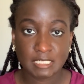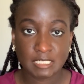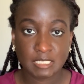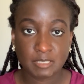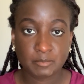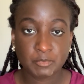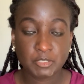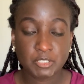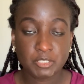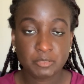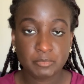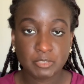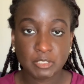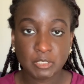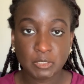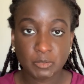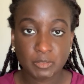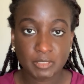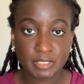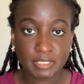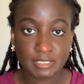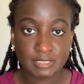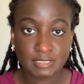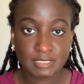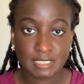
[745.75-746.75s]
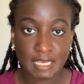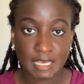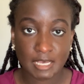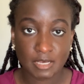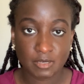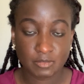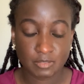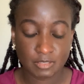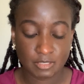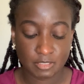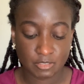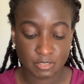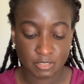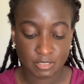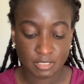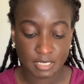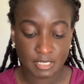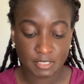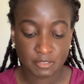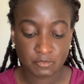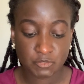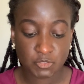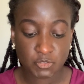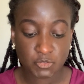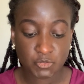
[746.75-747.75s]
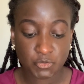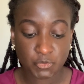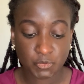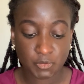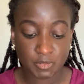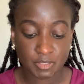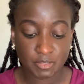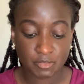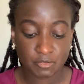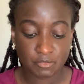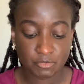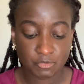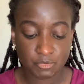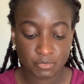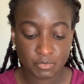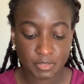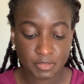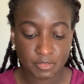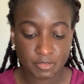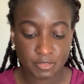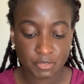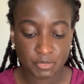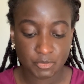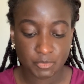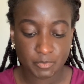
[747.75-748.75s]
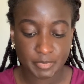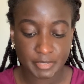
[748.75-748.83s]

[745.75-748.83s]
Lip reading: and I'm going to be looking down and kind of scrolling through with you,